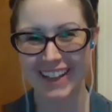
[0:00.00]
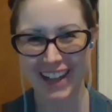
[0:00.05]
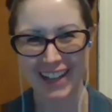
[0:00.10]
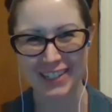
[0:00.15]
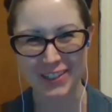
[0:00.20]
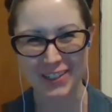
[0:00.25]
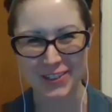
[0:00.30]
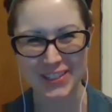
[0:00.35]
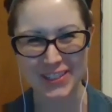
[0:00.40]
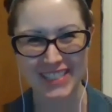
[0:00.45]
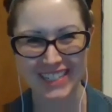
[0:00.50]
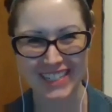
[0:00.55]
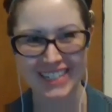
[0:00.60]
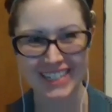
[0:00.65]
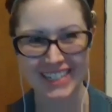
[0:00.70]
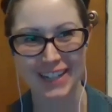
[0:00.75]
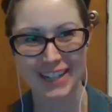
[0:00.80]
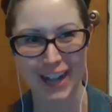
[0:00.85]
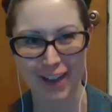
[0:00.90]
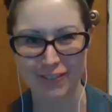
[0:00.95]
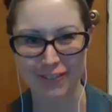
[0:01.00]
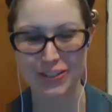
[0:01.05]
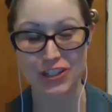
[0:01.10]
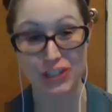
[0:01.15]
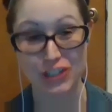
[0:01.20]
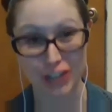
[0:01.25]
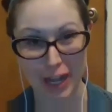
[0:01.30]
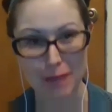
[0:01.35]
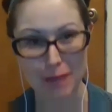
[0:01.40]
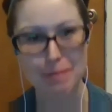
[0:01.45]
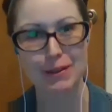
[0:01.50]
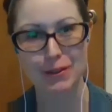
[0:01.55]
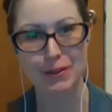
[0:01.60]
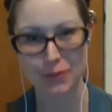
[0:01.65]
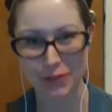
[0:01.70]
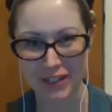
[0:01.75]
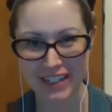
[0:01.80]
I'd go sit at a coffee shop and